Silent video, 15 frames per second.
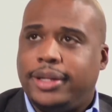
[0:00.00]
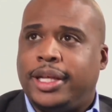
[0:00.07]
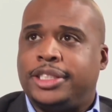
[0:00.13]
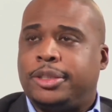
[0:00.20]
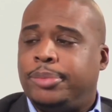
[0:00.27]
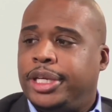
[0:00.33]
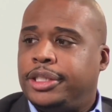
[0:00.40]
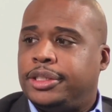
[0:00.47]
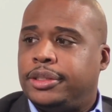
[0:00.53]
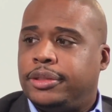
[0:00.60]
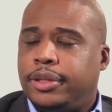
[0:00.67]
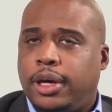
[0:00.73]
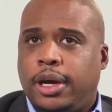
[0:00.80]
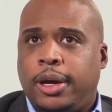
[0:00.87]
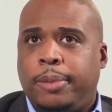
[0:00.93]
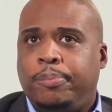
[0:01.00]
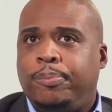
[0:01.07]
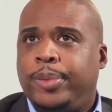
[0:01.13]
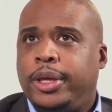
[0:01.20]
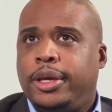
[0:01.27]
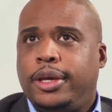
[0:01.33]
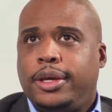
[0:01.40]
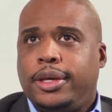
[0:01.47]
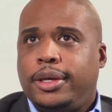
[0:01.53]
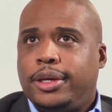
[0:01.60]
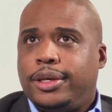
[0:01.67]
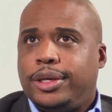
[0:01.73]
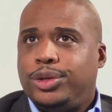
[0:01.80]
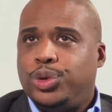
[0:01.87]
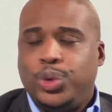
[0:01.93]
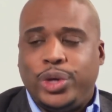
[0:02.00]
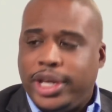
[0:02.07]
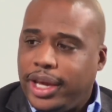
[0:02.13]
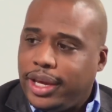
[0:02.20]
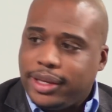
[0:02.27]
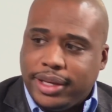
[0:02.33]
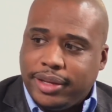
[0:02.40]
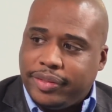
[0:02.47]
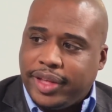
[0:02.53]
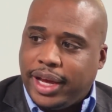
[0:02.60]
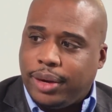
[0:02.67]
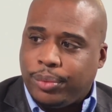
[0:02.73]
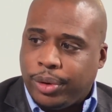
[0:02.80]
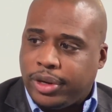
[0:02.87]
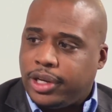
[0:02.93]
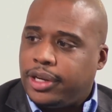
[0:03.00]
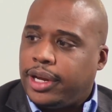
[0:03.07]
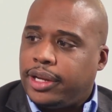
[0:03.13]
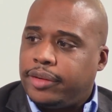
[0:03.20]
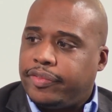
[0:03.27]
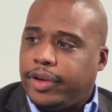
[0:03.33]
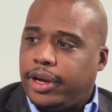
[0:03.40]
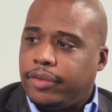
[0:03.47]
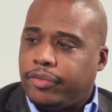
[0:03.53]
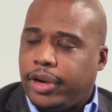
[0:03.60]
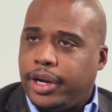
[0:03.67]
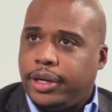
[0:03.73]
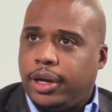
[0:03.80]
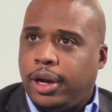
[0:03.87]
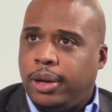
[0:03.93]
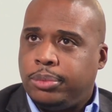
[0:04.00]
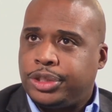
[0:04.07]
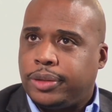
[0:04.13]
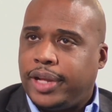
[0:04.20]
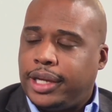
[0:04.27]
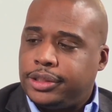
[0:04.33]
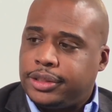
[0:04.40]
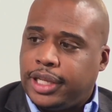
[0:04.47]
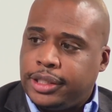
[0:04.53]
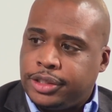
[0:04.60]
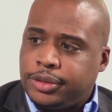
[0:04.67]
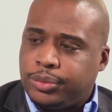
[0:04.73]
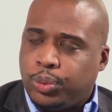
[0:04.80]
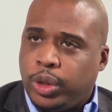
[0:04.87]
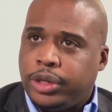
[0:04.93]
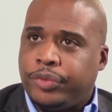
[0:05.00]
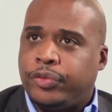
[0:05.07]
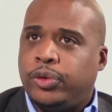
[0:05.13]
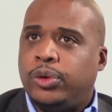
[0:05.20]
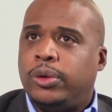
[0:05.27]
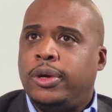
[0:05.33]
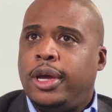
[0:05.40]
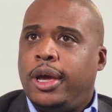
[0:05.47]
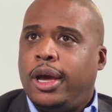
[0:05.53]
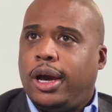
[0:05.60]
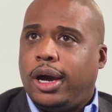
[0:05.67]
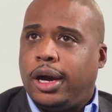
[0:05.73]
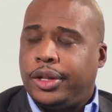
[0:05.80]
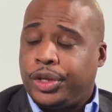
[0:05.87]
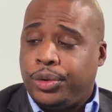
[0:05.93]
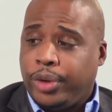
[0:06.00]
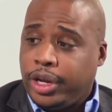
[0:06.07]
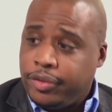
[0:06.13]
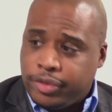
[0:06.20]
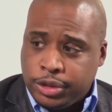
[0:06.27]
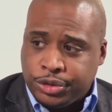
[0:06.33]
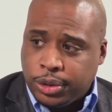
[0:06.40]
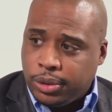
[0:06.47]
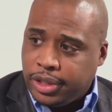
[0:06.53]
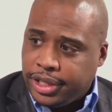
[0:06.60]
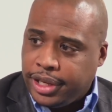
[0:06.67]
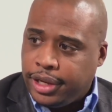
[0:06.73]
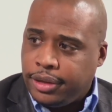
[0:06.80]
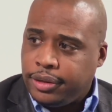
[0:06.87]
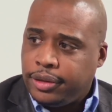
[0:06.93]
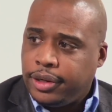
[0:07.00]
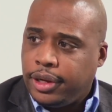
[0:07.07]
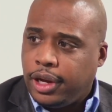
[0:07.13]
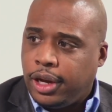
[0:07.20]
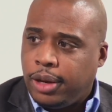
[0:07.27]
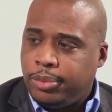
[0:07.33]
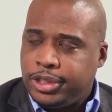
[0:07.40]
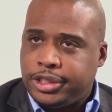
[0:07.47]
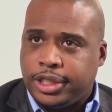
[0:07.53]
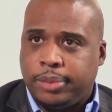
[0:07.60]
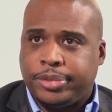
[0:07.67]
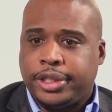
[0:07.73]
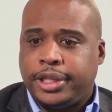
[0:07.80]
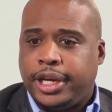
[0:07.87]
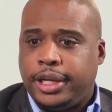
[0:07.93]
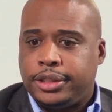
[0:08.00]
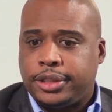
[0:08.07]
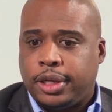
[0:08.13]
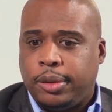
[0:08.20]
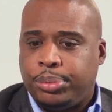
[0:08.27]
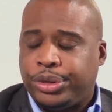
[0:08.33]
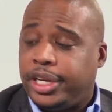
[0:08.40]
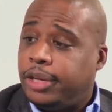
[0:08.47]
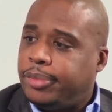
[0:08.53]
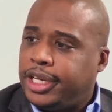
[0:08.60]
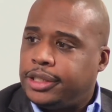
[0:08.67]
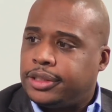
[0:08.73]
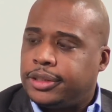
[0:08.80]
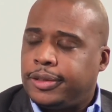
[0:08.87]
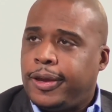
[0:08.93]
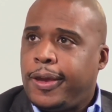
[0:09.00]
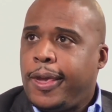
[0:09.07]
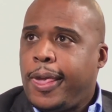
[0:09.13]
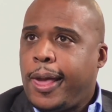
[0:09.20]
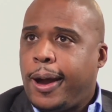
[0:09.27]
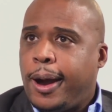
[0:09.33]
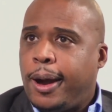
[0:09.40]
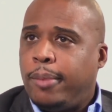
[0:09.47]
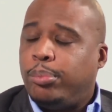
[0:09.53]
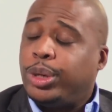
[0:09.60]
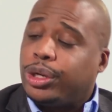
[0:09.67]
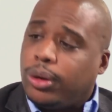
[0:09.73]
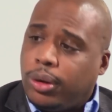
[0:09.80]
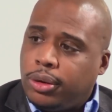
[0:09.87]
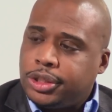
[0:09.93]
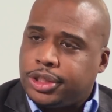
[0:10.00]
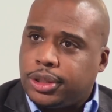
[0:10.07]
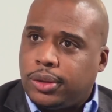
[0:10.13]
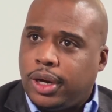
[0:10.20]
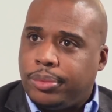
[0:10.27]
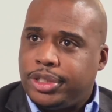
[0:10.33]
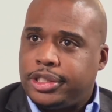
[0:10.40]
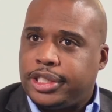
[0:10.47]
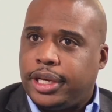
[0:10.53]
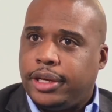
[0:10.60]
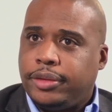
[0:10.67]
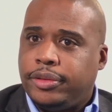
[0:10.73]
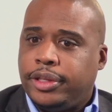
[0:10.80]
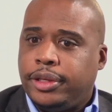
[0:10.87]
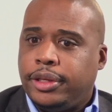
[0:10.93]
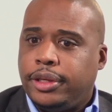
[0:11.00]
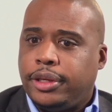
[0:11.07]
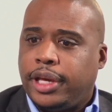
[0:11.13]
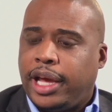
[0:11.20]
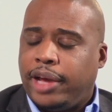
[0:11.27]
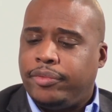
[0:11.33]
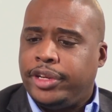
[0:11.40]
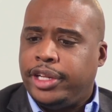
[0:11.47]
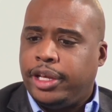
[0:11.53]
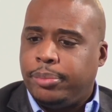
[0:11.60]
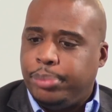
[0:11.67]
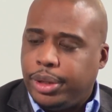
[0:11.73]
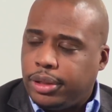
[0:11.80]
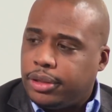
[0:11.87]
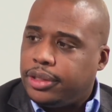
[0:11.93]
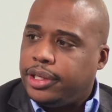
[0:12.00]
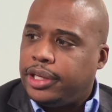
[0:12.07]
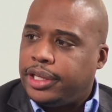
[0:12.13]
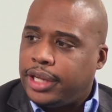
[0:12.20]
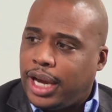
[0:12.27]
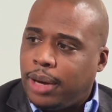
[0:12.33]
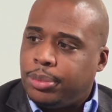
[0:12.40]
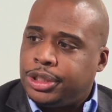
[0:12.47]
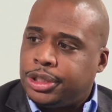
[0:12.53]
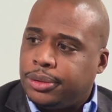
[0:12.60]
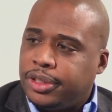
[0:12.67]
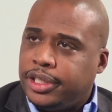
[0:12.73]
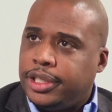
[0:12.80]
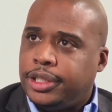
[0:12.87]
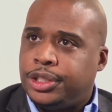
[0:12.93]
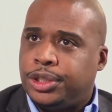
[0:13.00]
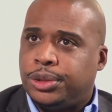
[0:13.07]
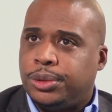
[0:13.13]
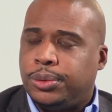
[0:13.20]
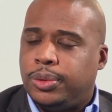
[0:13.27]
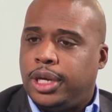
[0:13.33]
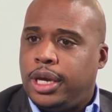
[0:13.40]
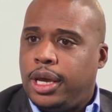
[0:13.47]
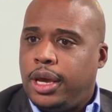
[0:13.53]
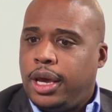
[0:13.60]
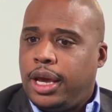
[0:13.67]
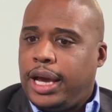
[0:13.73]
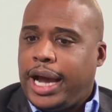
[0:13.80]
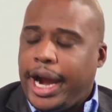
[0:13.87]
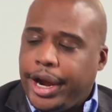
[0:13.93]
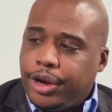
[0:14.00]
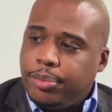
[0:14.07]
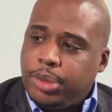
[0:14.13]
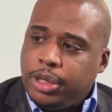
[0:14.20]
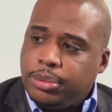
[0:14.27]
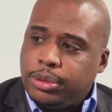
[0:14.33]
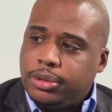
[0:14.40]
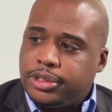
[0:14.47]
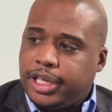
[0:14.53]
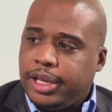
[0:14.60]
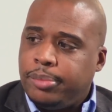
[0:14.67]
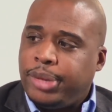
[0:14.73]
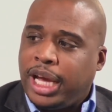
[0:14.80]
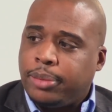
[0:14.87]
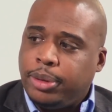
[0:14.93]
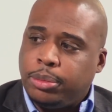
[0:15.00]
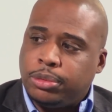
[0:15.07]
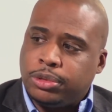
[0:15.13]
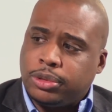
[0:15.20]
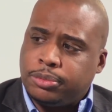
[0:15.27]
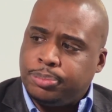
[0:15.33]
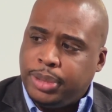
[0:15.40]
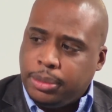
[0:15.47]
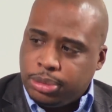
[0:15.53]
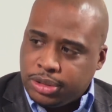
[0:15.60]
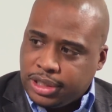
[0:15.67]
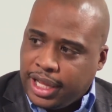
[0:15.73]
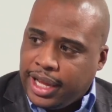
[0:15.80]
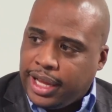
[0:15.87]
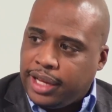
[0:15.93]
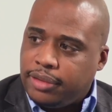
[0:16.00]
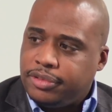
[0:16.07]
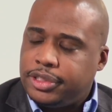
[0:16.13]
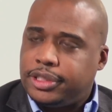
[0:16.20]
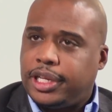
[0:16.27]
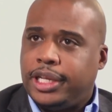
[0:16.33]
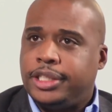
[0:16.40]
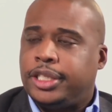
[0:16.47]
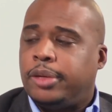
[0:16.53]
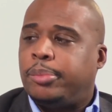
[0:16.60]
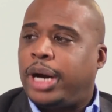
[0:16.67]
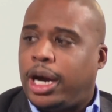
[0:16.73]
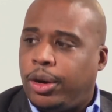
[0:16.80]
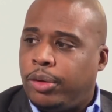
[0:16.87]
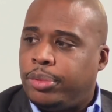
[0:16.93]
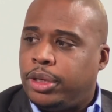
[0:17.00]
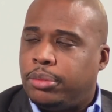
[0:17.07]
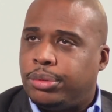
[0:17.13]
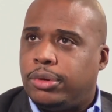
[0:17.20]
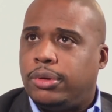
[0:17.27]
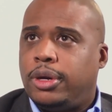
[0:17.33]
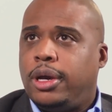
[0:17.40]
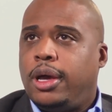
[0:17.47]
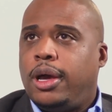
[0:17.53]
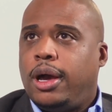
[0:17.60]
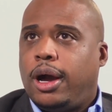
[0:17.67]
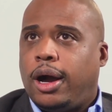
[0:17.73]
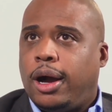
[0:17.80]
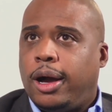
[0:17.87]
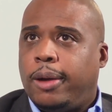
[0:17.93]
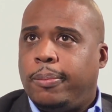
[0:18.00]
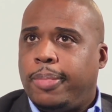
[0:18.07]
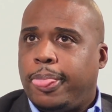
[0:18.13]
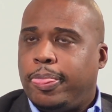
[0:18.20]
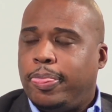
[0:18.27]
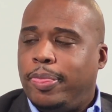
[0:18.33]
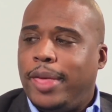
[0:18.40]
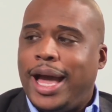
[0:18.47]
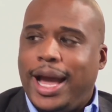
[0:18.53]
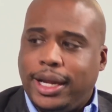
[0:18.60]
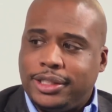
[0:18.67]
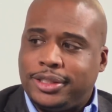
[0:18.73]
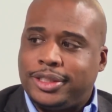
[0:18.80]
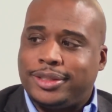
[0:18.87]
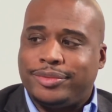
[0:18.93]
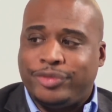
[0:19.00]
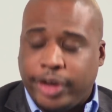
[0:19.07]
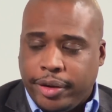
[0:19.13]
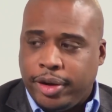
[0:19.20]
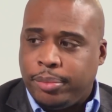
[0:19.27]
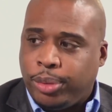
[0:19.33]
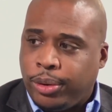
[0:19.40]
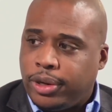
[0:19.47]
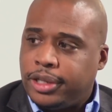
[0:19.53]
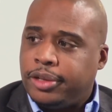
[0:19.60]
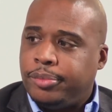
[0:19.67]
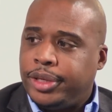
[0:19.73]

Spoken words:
That's amazing. You can't get that working a 9 to 5, right? So that's wonderful. The creative control, again, it's something that's pretty amazing. But also, I would say having the ability and the opportunity to hire people, to impact people's lives, and to empower people. That's very important to